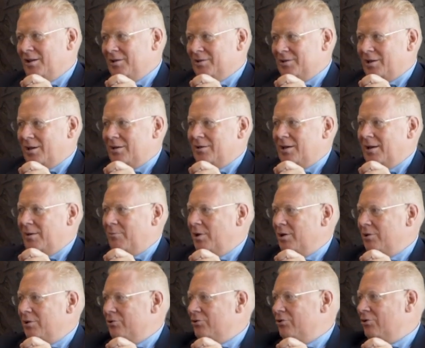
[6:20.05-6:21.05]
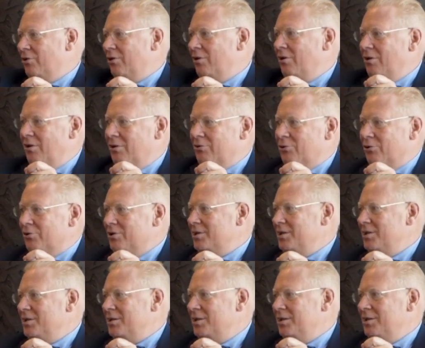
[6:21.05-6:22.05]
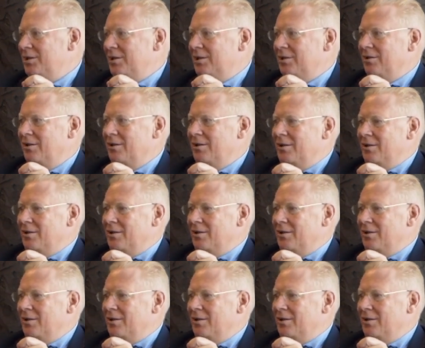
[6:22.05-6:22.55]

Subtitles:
sun damage, toxicity,